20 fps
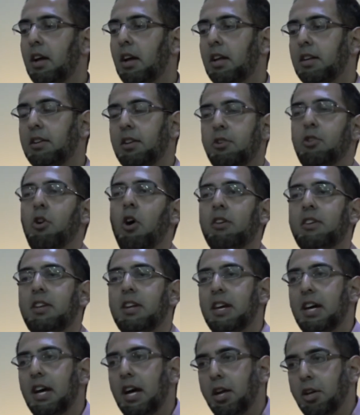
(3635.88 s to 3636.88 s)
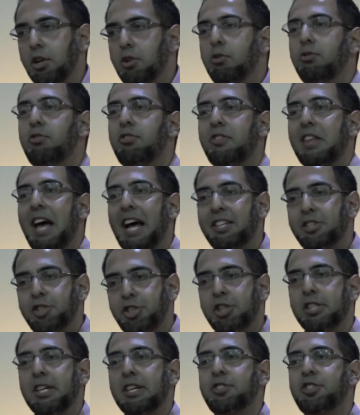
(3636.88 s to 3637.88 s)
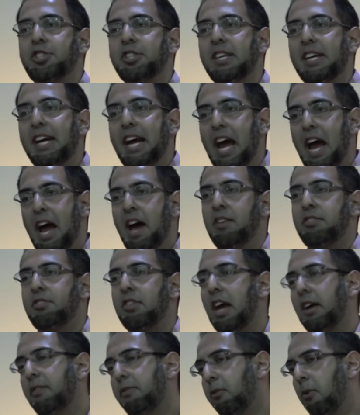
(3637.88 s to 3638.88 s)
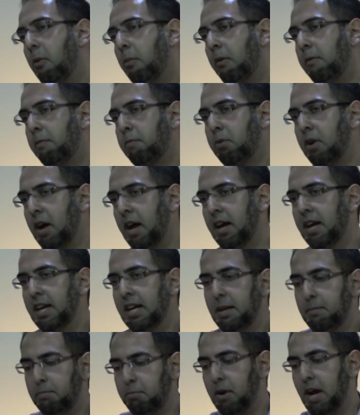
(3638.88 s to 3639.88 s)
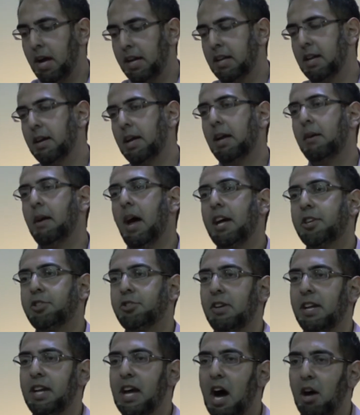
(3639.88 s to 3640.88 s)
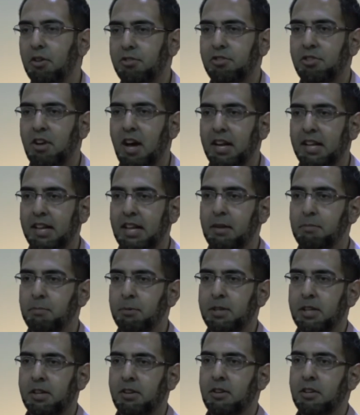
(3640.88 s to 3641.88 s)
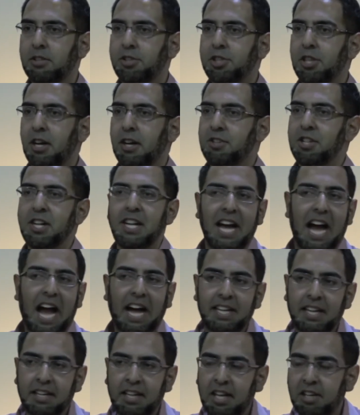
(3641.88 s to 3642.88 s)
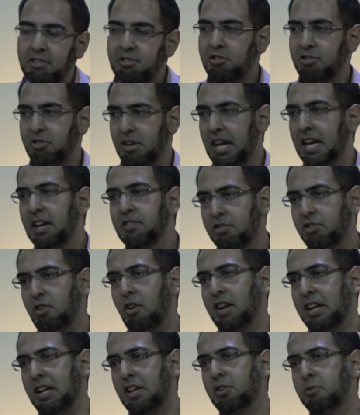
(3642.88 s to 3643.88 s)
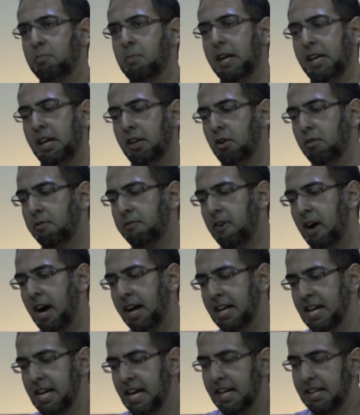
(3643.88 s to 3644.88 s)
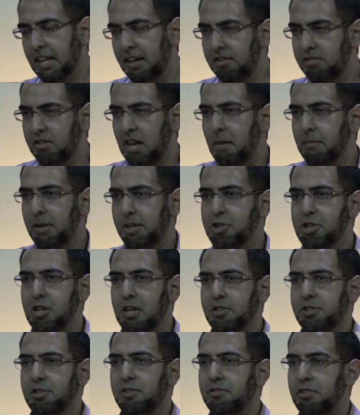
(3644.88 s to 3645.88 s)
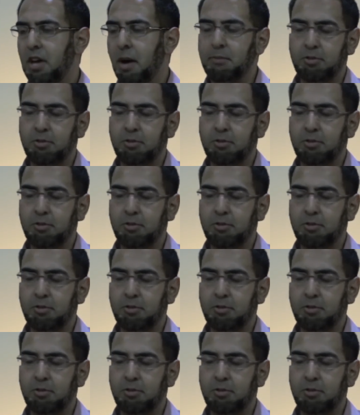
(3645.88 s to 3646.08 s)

did not use that church as a form of prayer. He prayed actually outside that particular church. And in history, historically speaking, you find that churches,